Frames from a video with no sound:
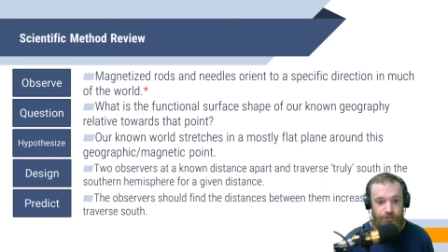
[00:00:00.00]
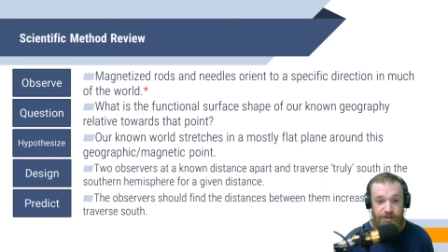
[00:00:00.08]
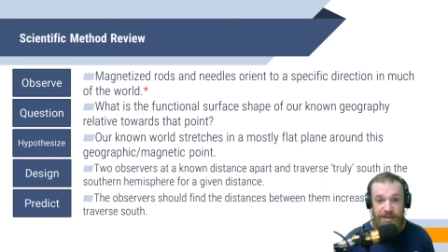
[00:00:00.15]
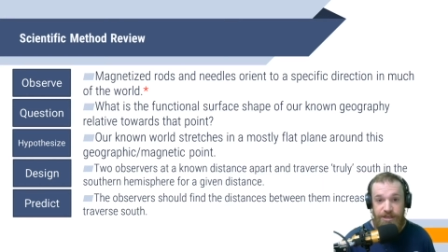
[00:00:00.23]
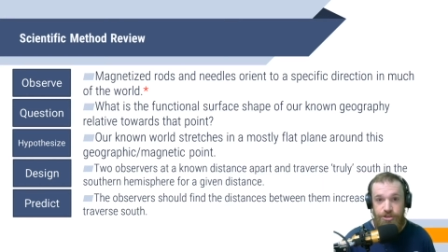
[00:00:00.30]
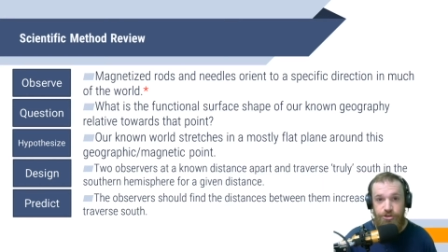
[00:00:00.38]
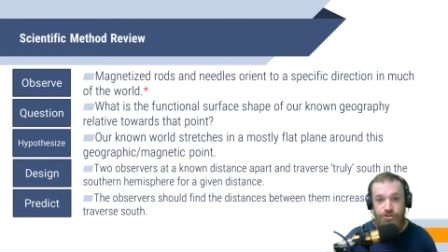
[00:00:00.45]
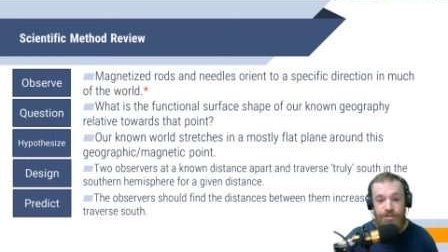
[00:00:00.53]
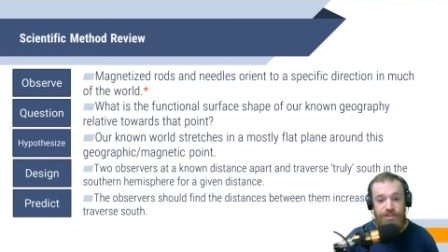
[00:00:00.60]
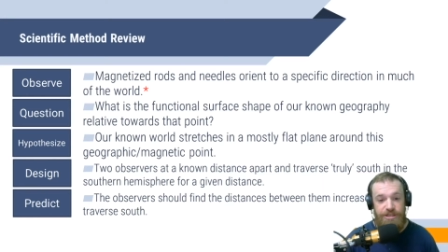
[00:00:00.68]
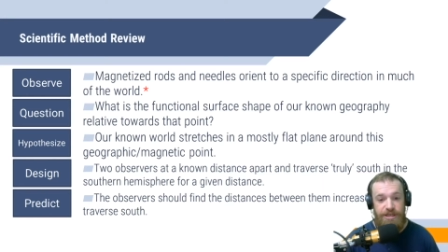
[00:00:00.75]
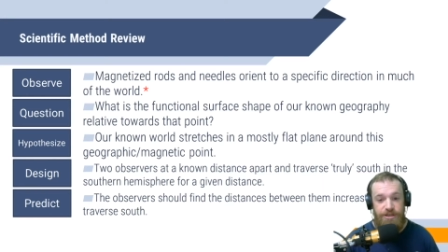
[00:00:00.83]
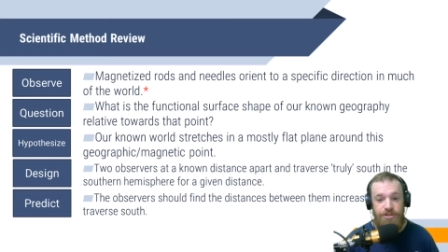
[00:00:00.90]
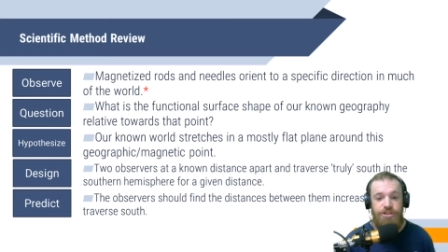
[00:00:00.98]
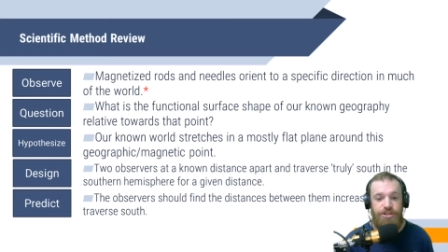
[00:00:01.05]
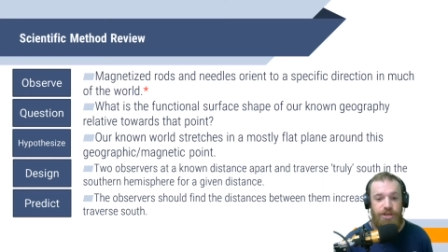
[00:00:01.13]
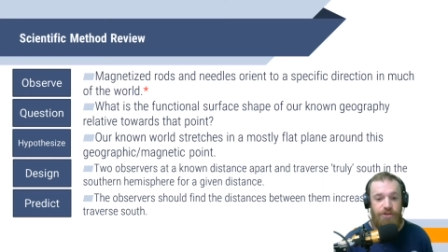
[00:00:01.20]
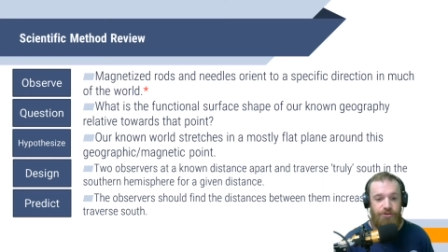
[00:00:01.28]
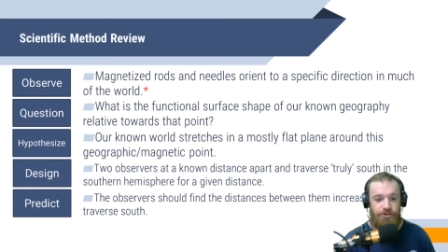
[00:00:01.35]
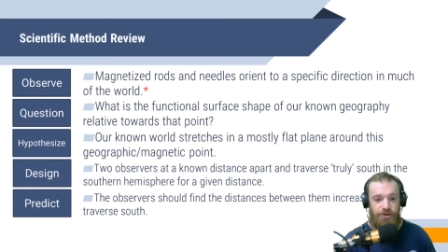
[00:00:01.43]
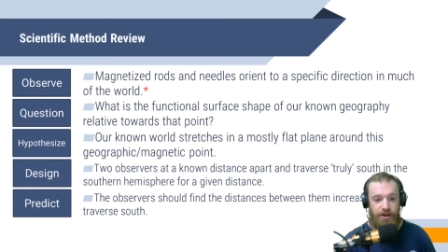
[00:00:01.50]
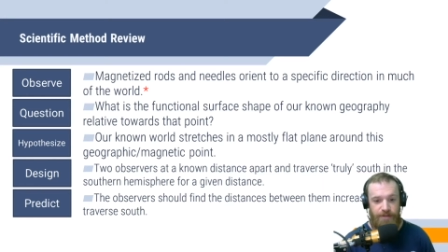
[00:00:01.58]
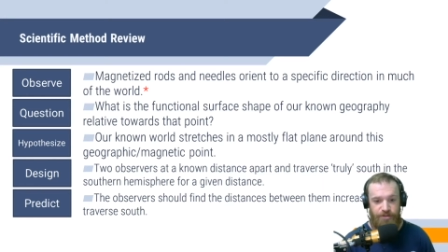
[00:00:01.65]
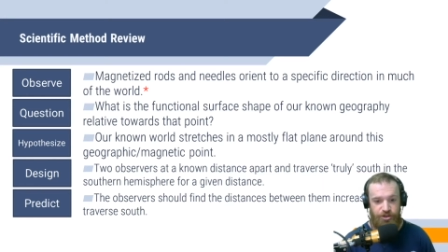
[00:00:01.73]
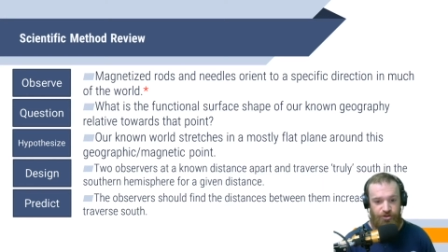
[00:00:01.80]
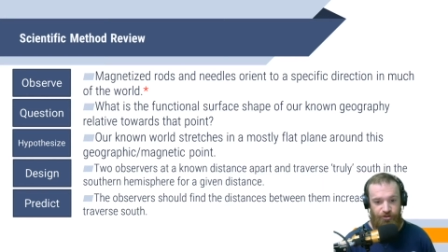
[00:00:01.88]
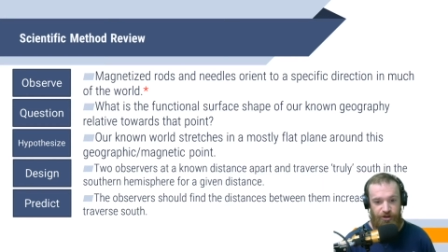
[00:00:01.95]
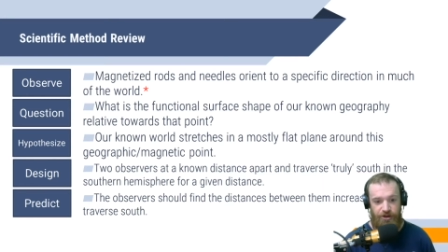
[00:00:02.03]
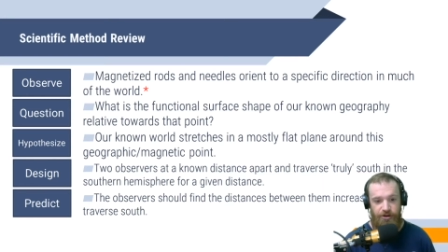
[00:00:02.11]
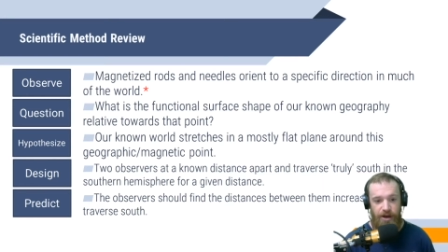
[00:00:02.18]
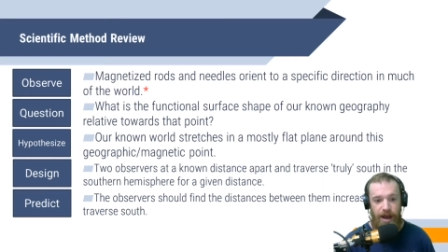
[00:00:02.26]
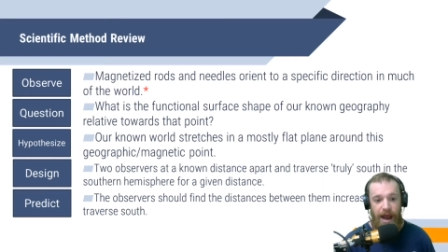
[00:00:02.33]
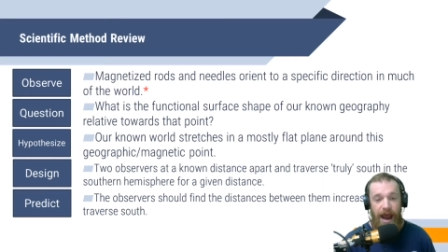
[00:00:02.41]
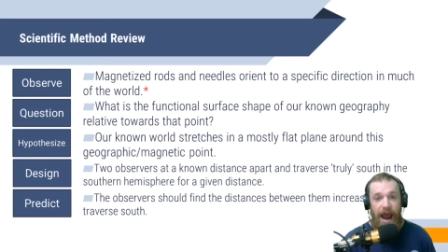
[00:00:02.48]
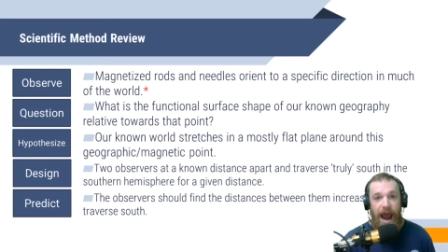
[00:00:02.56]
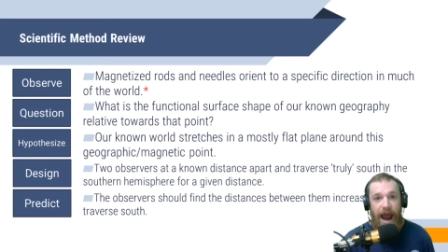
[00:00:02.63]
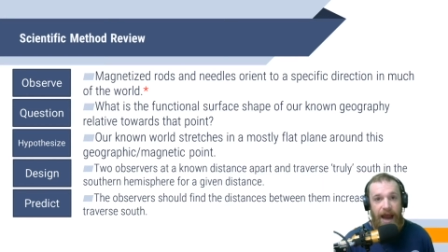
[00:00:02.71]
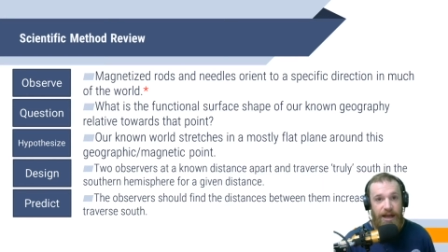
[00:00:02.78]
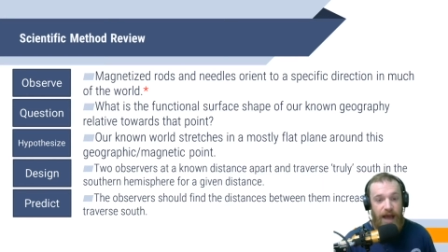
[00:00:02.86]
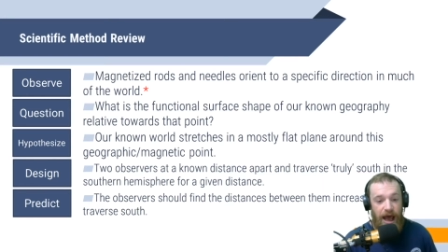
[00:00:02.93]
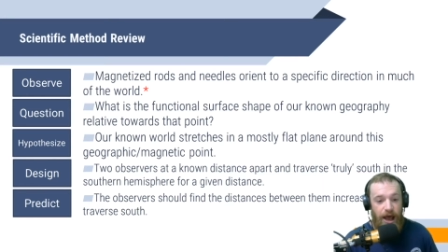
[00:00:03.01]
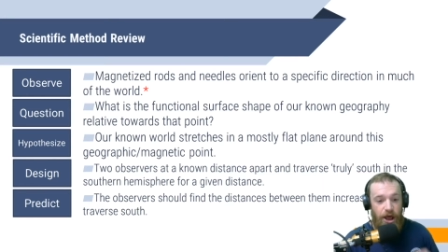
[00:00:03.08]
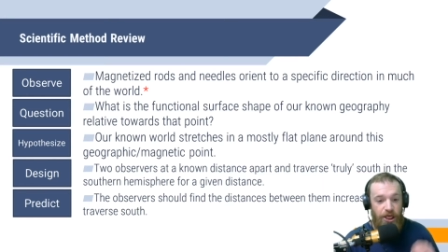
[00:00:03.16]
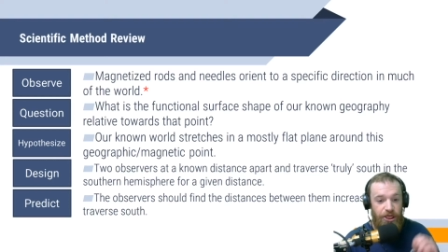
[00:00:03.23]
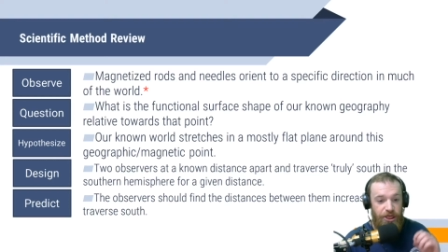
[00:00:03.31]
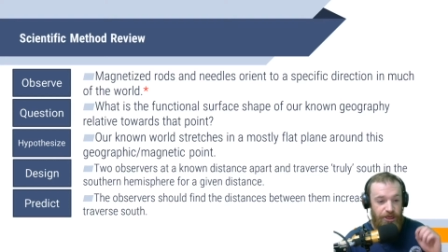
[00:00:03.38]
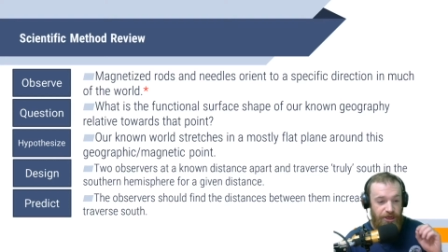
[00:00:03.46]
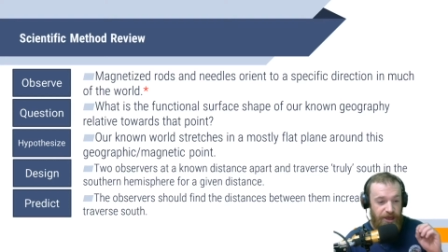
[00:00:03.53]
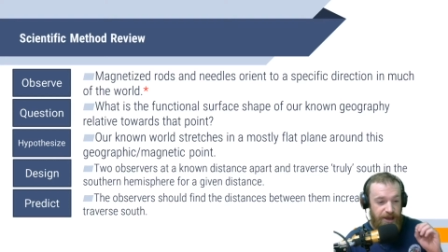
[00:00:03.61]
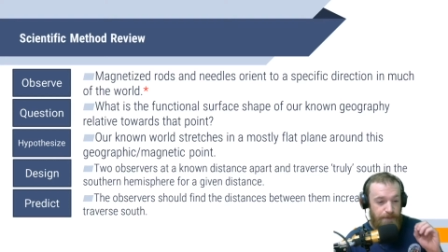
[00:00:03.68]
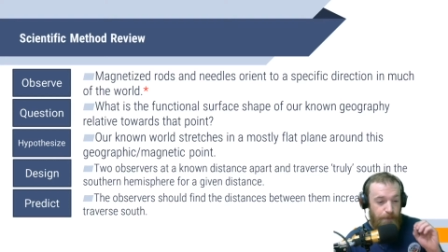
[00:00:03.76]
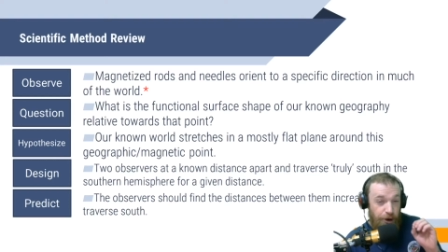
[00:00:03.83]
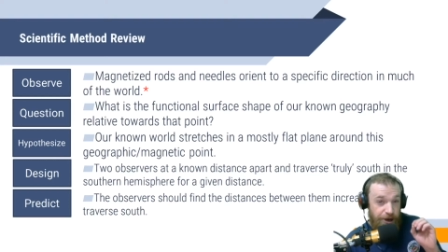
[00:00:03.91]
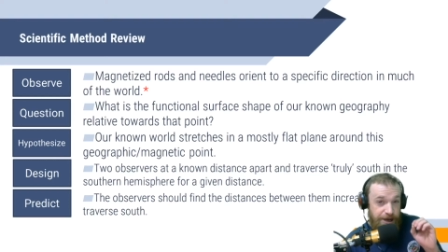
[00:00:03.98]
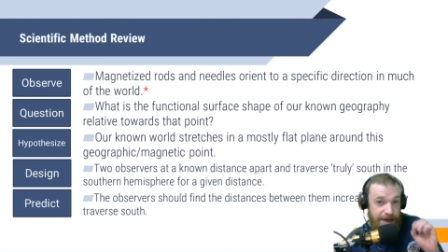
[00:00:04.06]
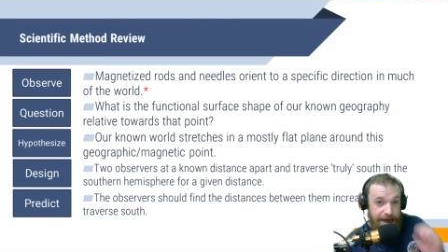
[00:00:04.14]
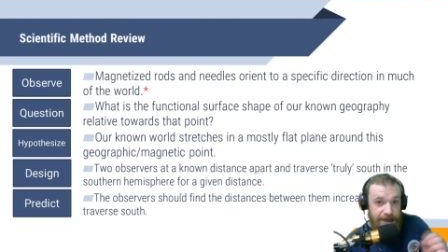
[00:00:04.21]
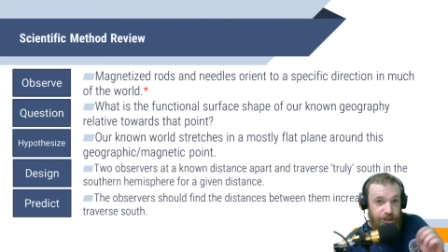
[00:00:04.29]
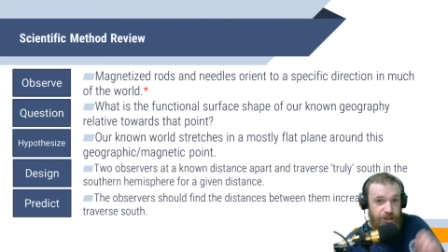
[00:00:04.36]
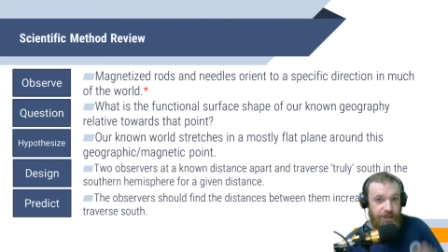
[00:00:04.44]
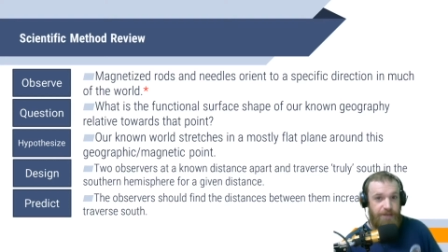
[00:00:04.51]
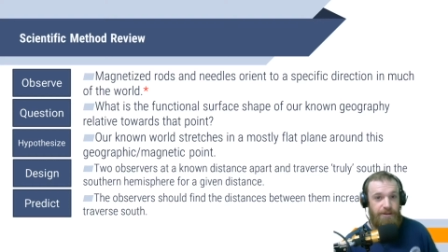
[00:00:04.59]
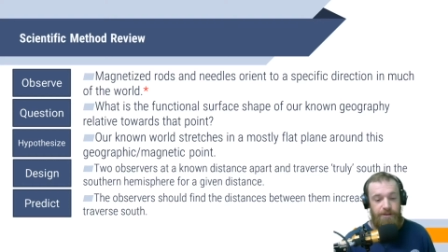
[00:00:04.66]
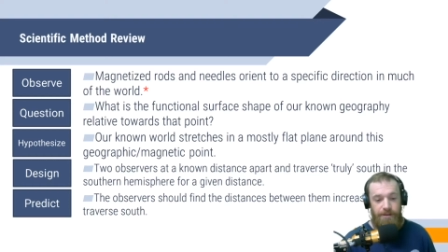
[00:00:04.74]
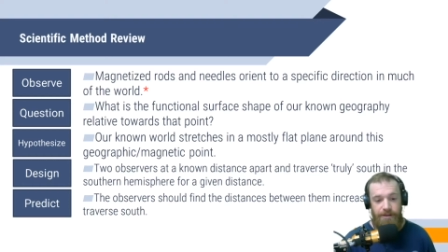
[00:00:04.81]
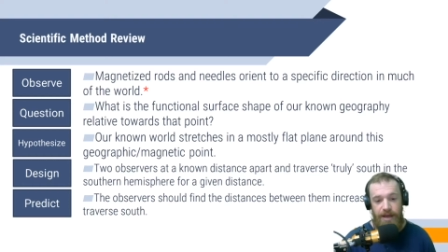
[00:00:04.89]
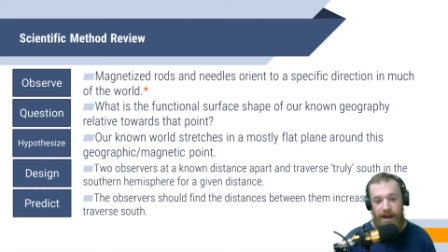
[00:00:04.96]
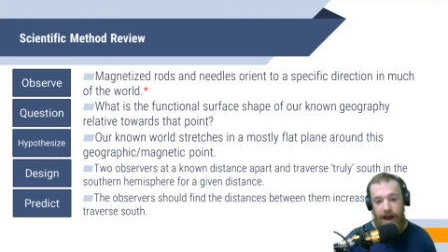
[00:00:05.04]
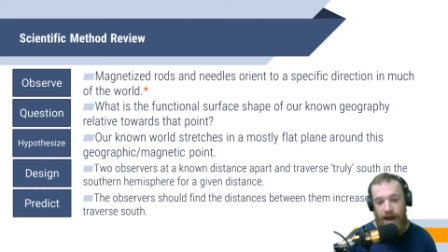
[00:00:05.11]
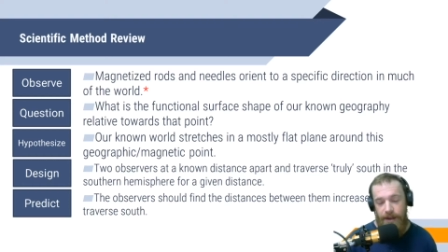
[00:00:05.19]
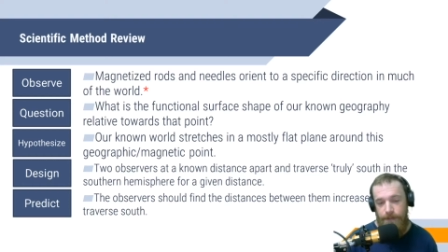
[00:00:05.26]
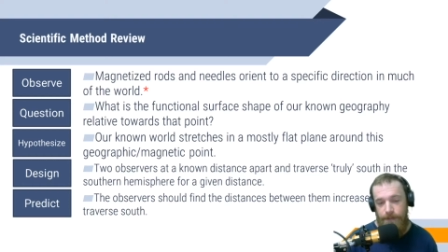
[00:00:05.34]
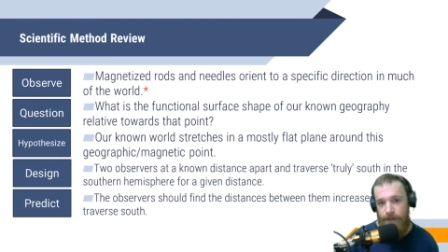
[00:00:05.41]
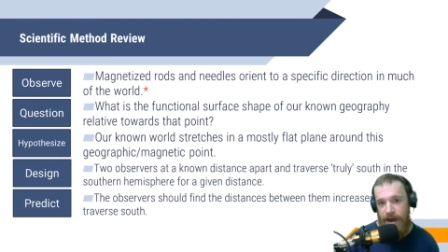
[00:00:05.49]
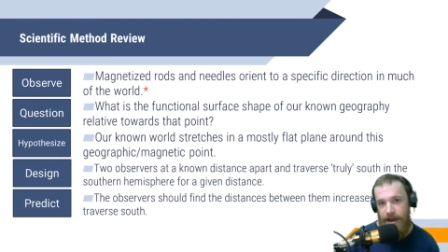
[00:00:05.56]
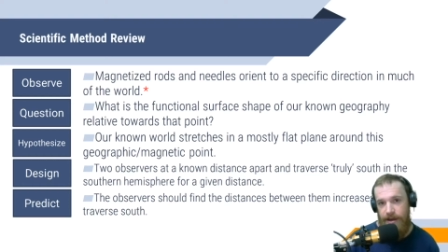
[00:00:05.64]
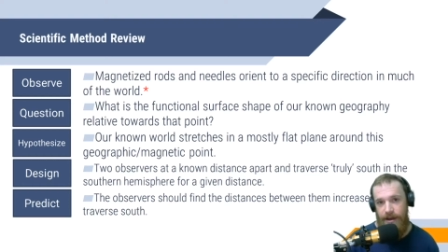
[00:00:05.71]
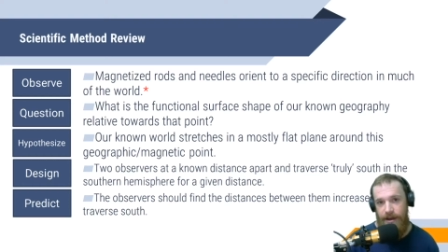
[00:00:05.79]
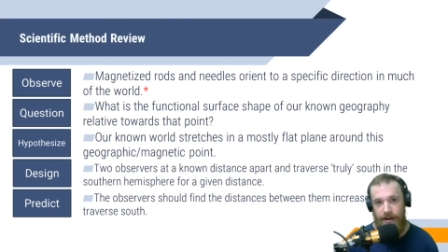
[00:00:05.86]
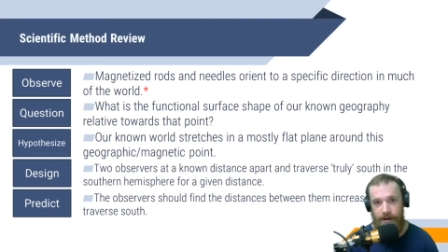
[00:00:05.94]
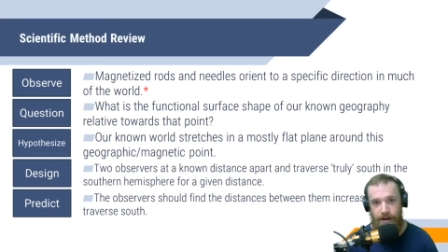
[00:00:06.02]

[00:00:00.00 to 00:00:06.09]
We need to do this in the southern hemisphere, and the prediction that I'm making,